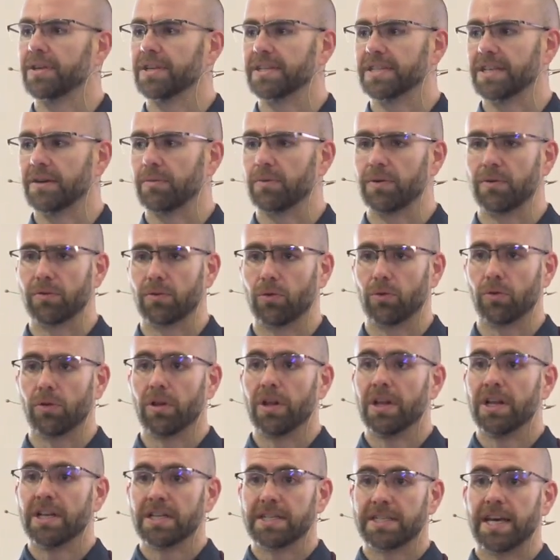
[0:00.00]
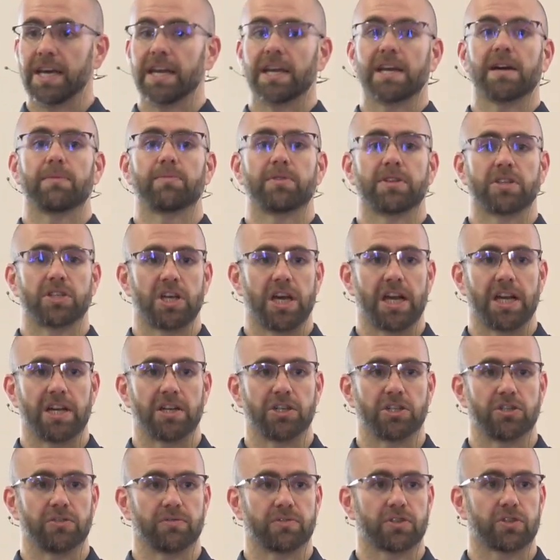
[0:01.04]
is that we would all take up the
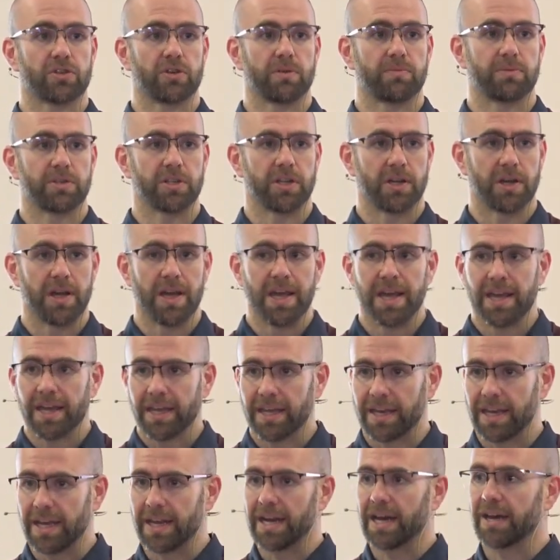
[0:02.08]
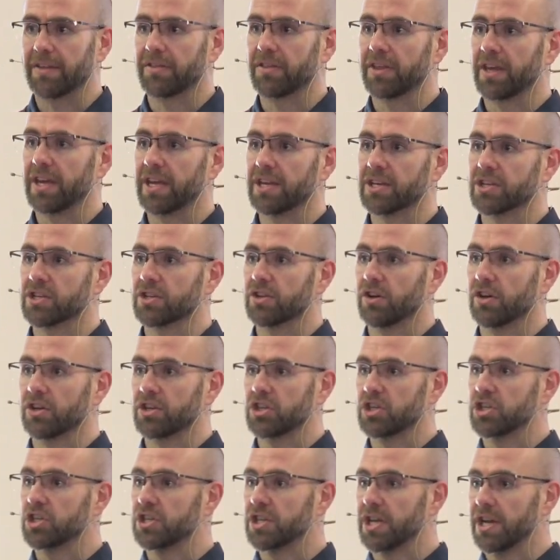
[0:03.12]
challenge of Scripture, get out there and start
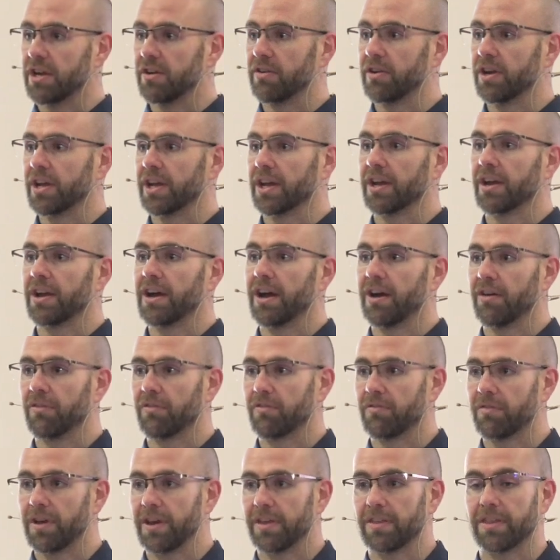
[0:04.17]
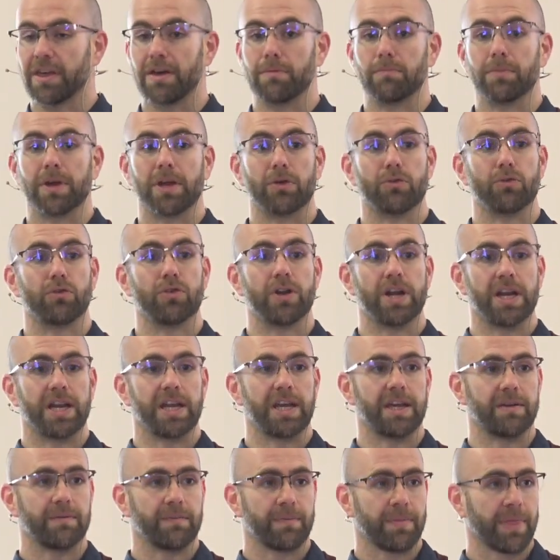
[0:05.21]
sharing our faith and being
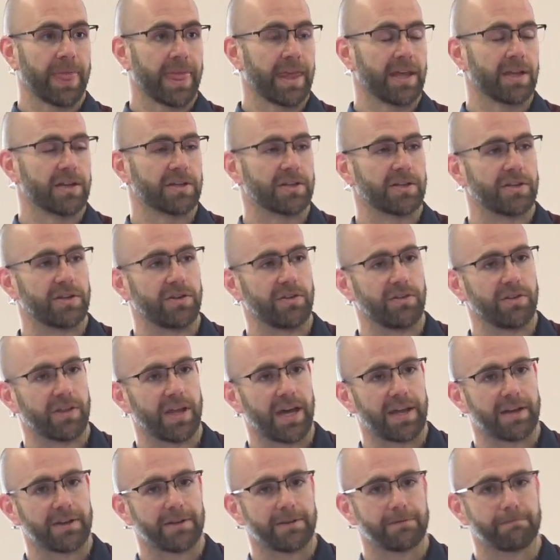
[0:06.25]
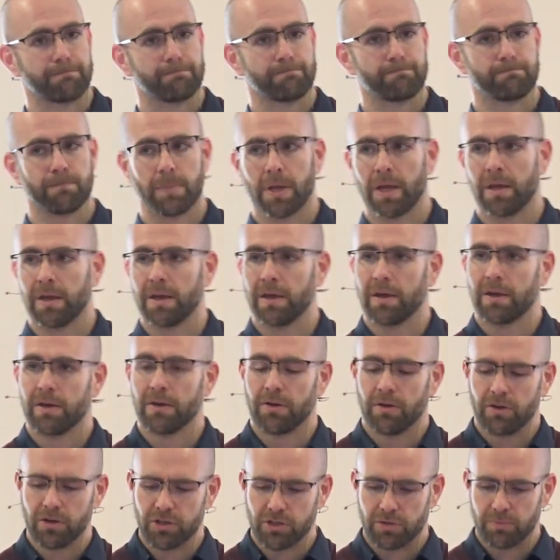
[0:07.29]
ready to do that. Why
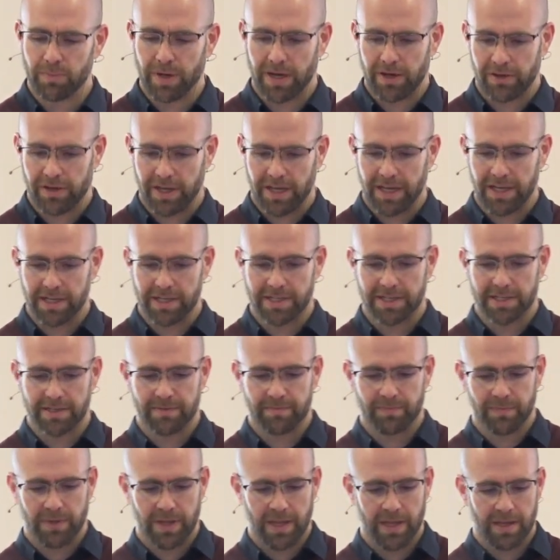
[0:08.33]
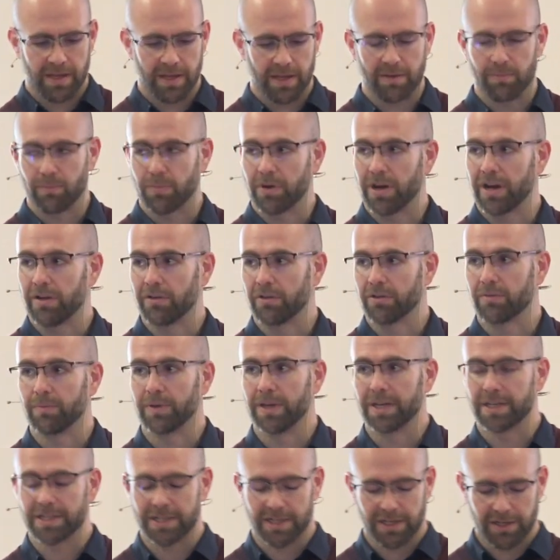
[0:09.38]
don't you bow your heads and pray with me
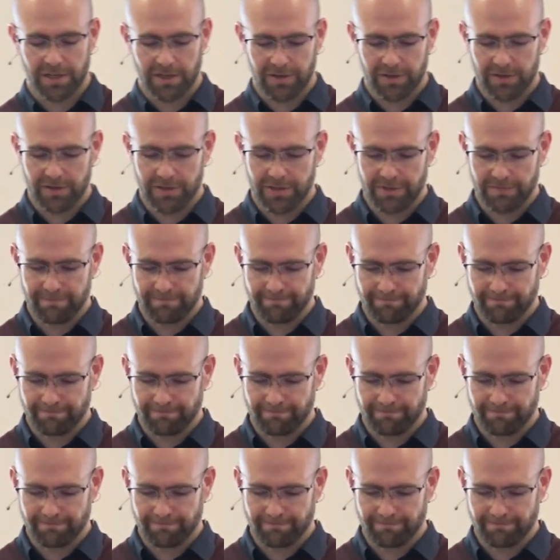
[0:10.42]
as I close?